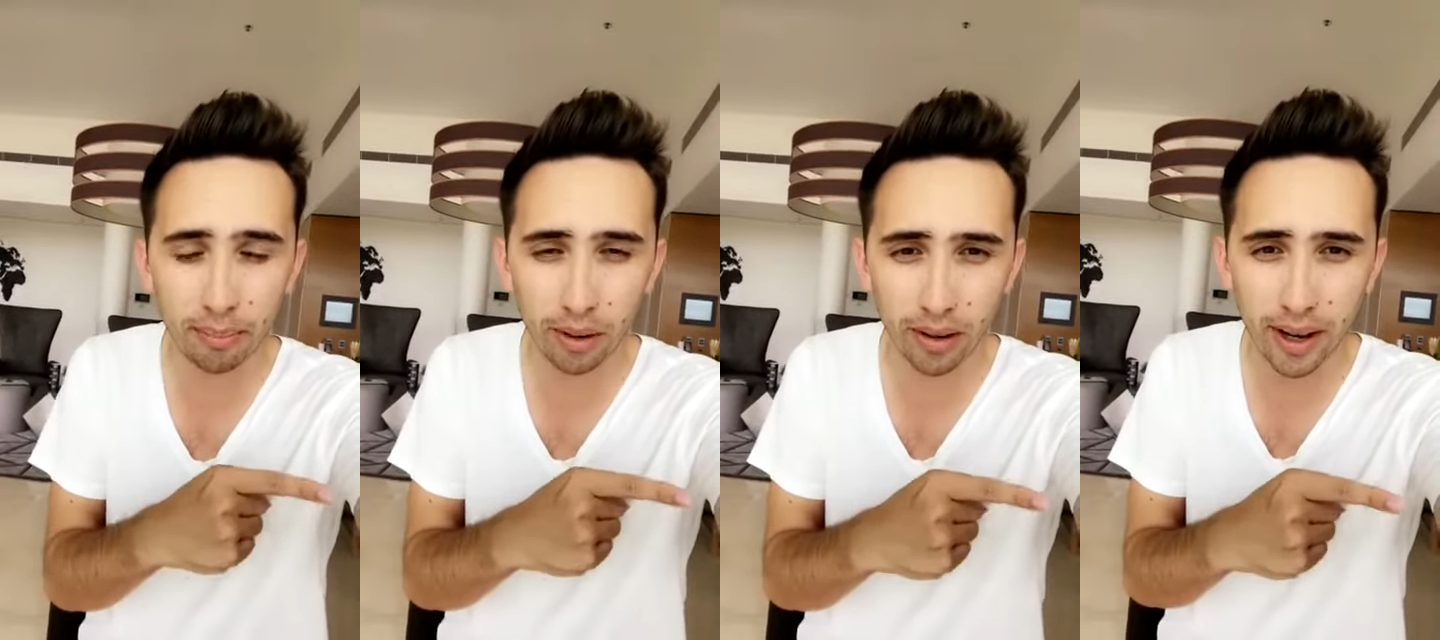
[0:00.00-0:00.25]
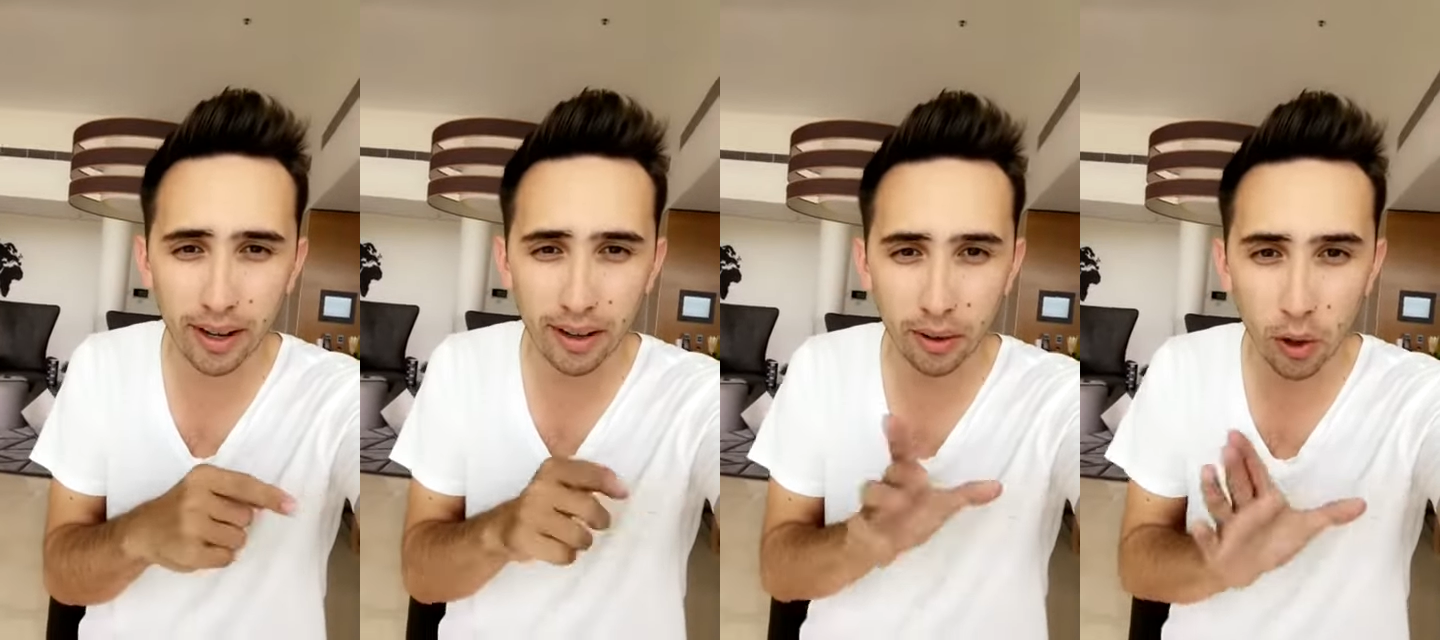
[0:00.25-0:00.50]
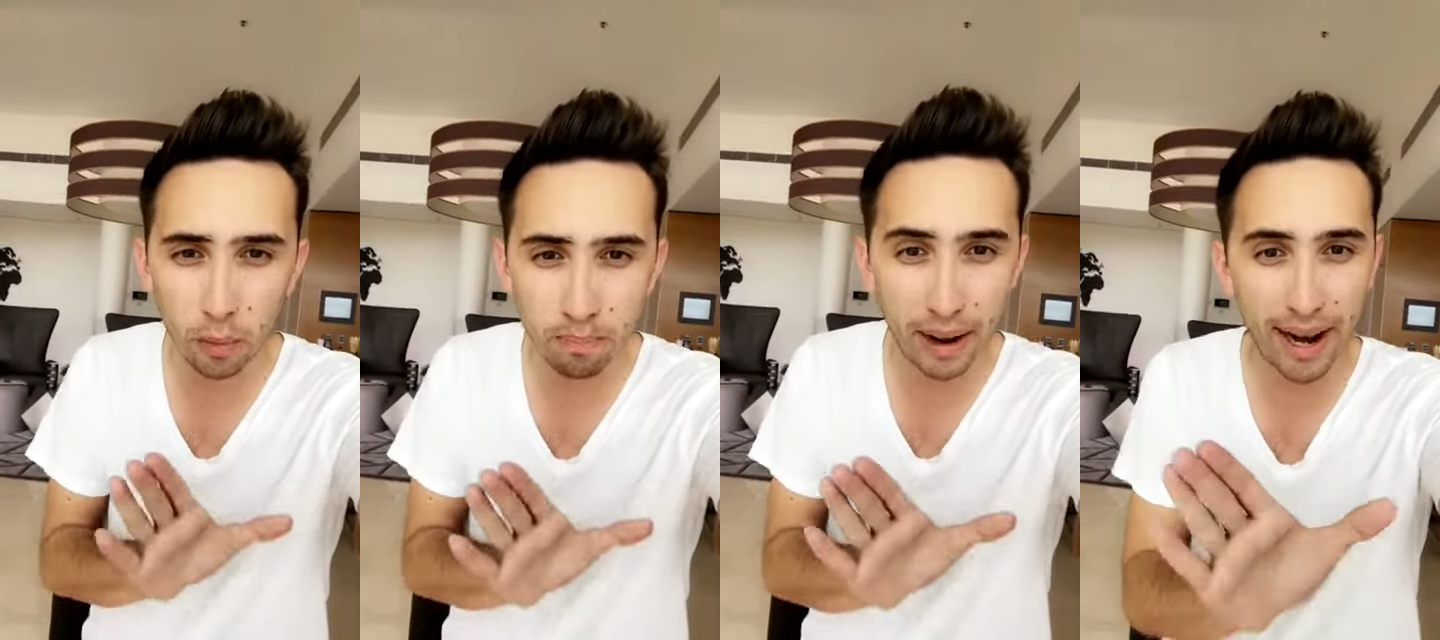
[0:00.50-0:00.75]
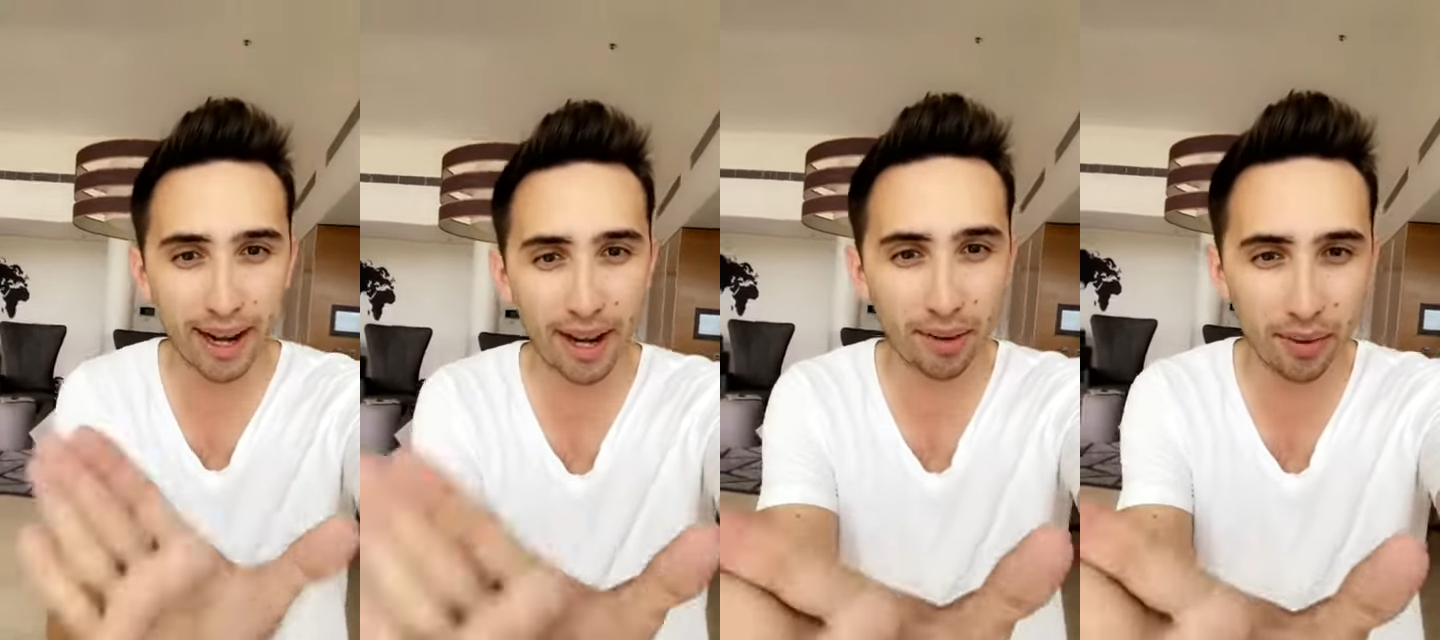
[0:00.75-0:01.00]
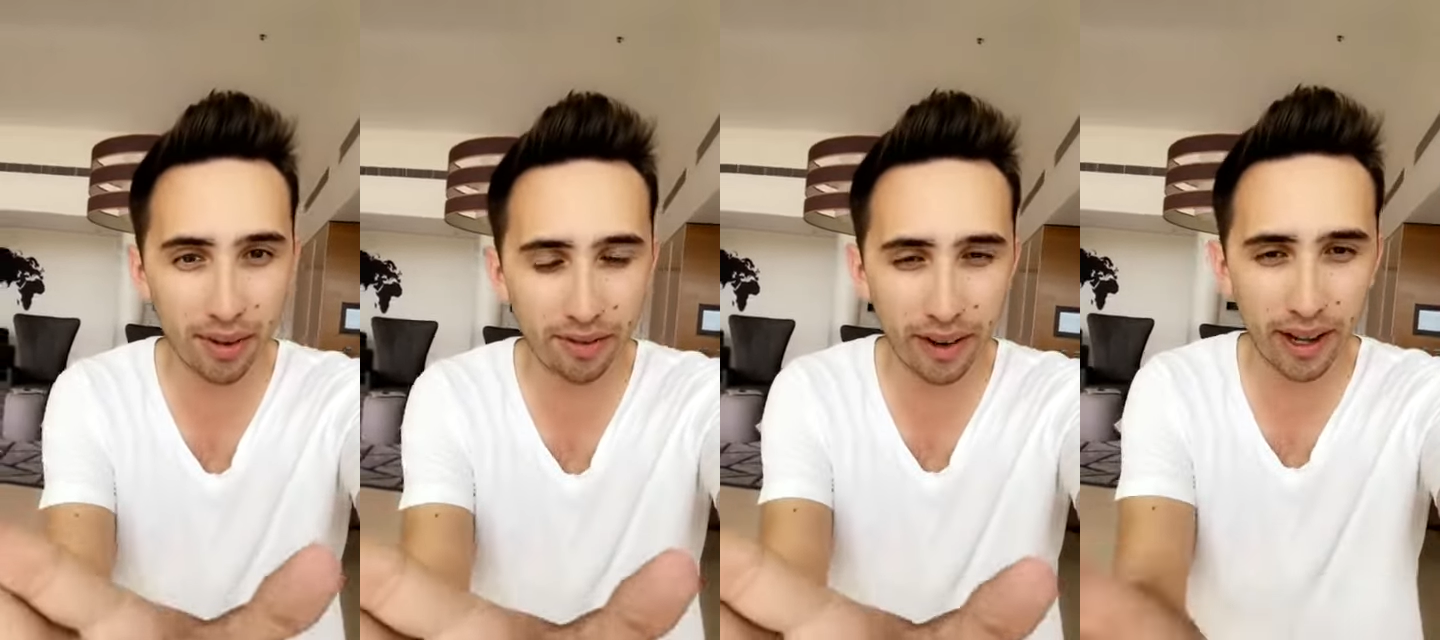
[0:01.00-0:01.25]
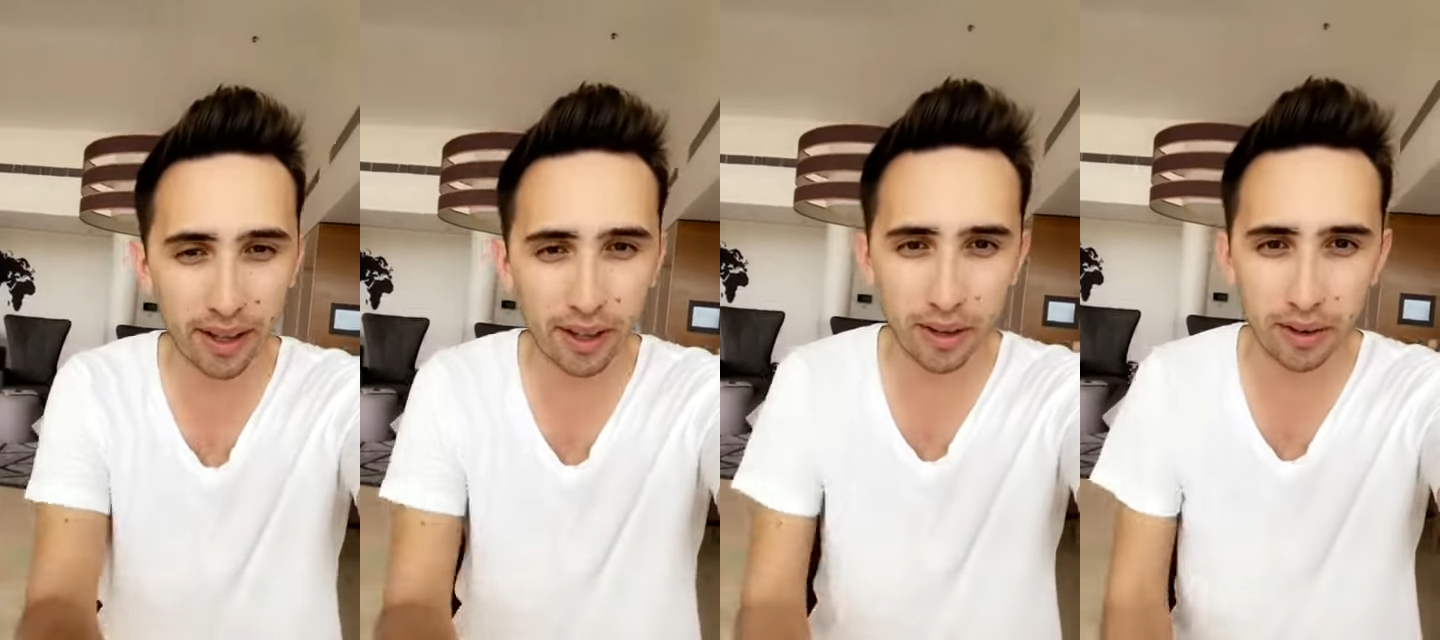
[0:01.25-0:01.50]
product, you pack it with
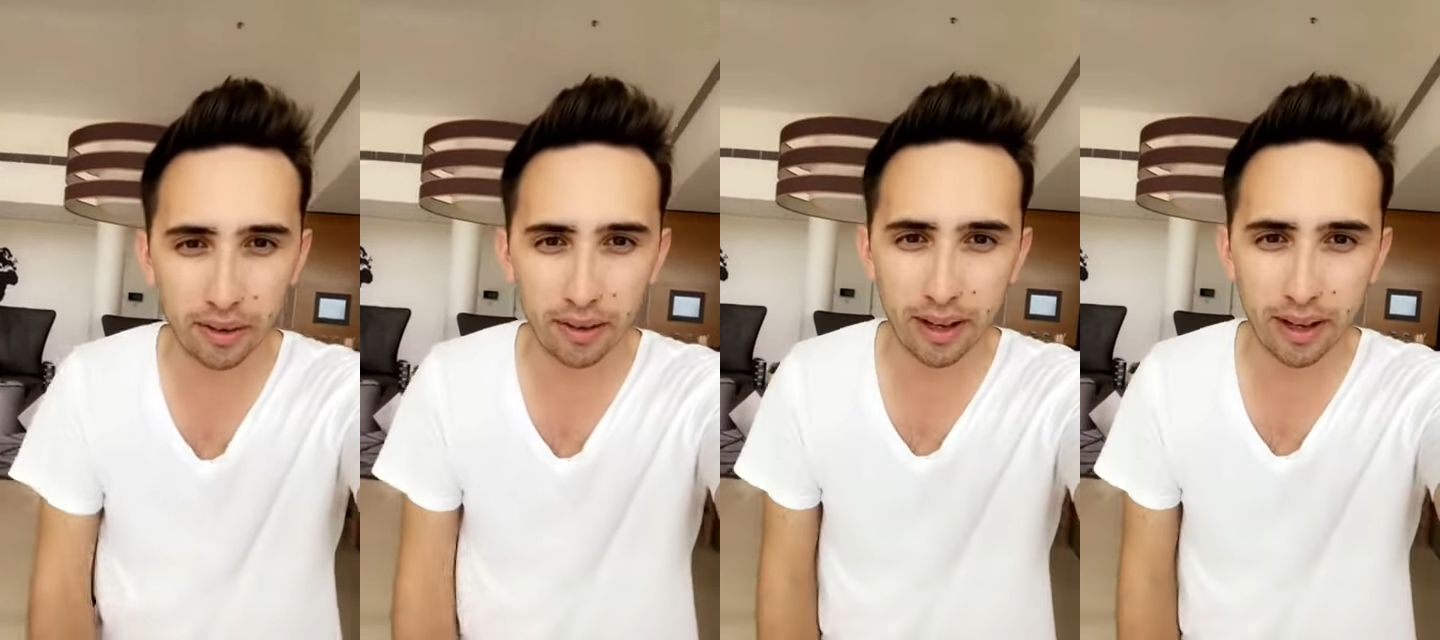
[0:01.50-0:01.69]
value.